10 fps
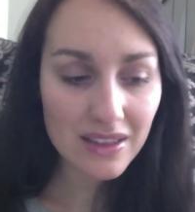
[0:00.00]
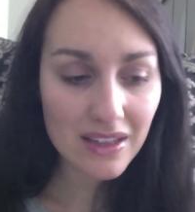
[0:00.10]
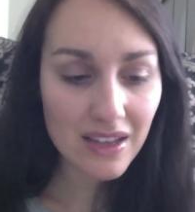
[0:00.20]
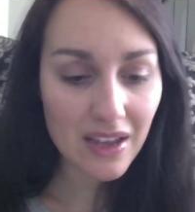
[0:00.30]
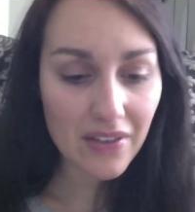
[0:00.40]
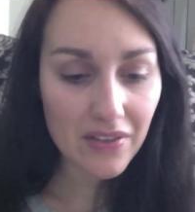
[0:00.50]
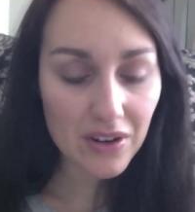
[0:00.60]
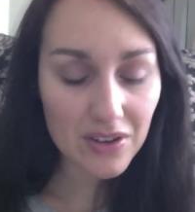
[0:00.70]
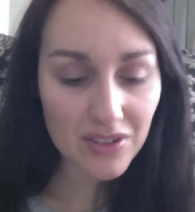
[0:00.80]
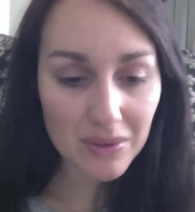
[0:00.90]
And there are
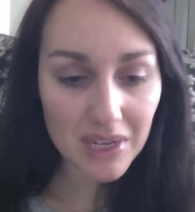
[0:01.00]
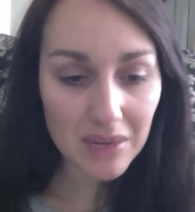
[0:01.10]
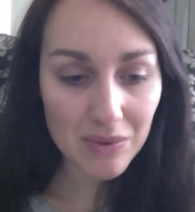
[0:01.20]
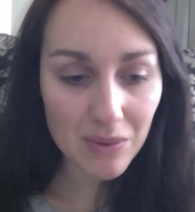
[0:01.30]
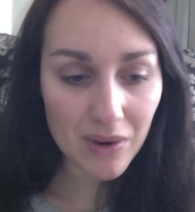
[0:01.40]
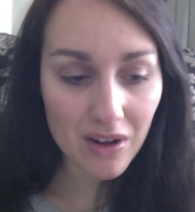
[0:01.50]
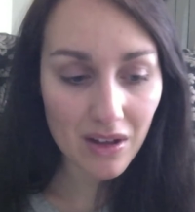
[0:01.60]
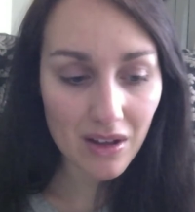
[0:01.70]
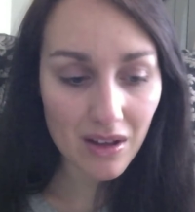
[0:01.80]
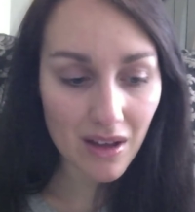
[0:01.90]
sometimes where
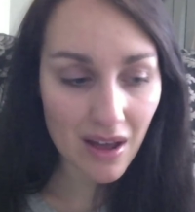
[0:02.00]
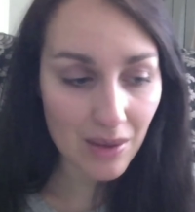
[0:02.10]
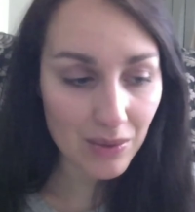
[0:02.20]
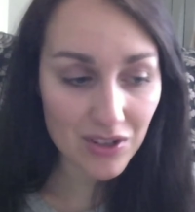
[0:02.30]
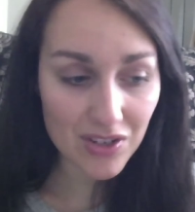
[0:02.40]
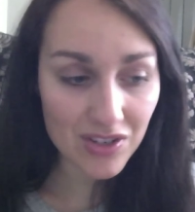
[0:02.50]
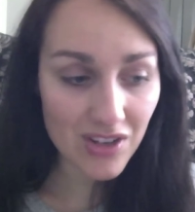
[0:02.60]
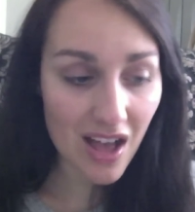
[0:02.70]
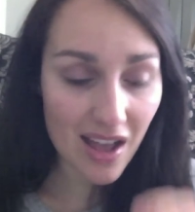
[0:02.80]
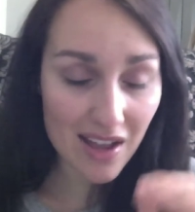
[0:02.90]
I will just
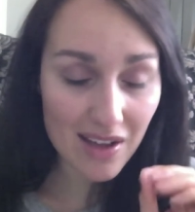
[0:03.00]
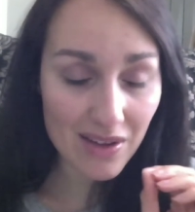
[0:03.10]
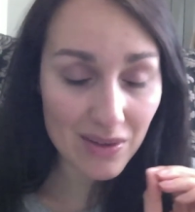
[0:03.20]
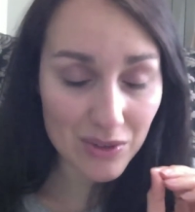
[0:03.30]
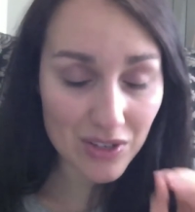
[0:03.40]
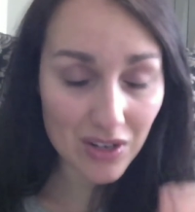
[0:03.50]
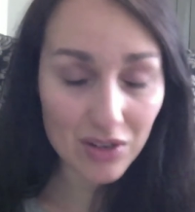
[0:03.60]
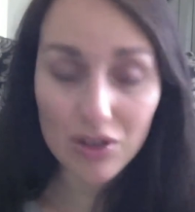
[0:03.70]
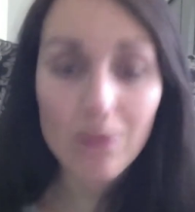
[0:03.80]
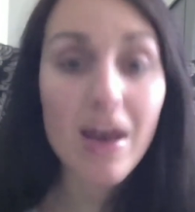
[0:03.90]
I will stutter
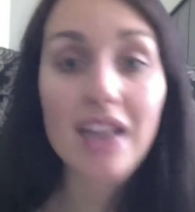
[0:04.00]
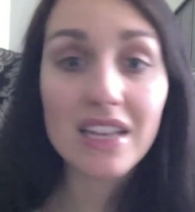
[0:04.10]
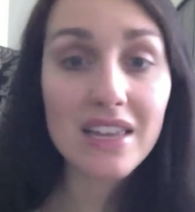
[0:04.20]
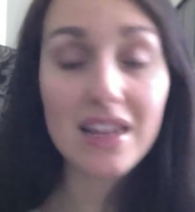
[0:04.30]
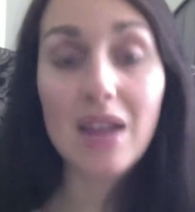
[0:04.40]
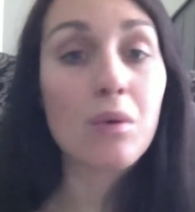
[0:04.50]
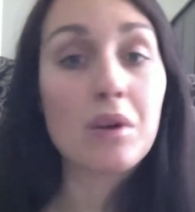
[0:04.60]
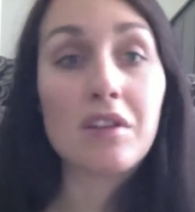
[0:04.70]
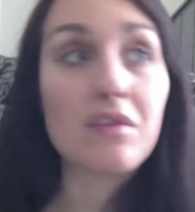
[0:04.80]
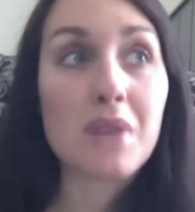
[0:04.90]
so badly that I won't
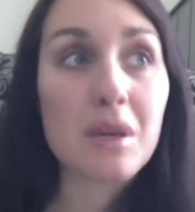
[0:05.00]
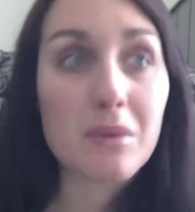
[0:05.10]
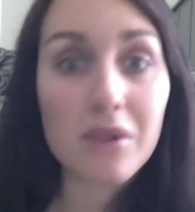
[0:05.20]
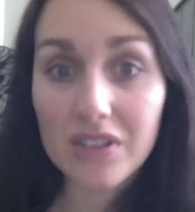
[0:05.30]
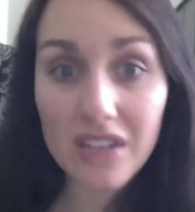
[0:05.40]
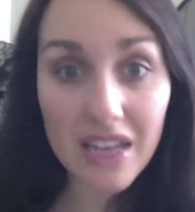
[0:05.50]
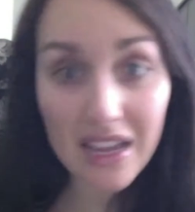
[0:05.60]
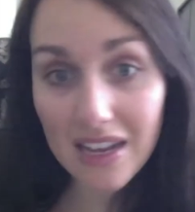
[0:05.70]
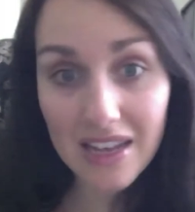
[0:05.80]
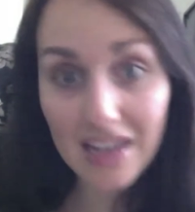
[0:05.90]
even be able to get
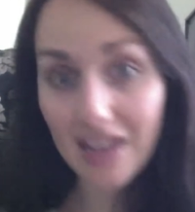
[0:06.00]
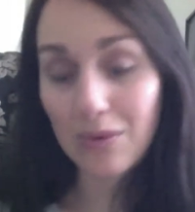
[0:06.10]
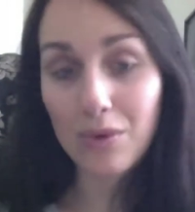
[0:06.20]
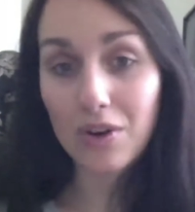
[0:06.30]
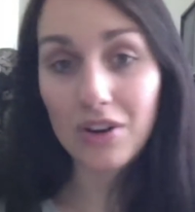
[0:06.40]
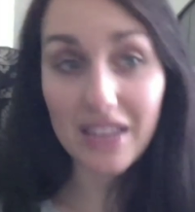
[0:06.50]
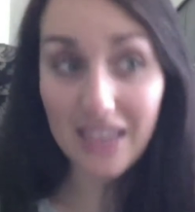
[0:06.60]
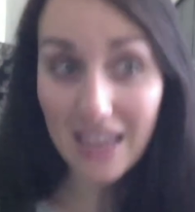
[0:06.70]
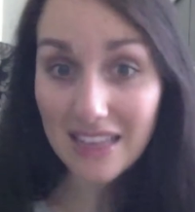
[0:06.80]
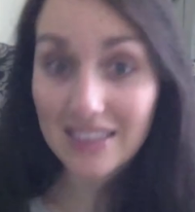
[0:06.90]
get out a word. Like
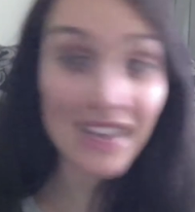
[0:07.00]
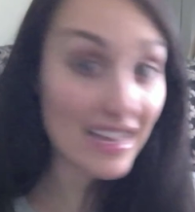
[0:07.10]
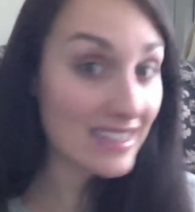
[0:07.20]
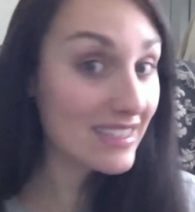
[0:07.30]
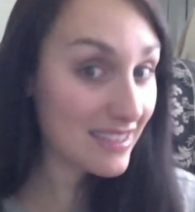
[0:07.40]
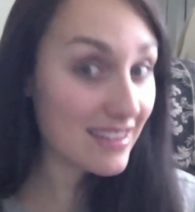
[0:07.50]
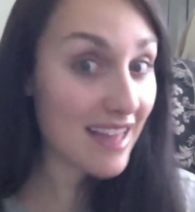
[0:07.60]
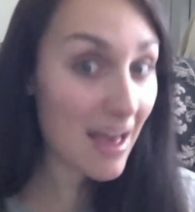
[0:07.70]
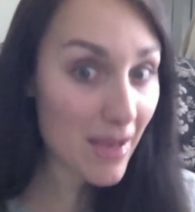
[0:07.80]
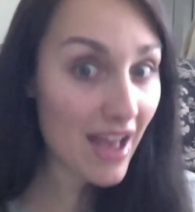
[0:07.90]
it's it's
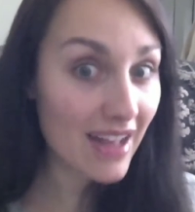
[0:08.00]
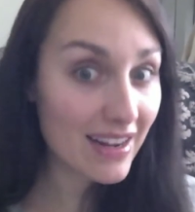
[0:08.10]
that bad.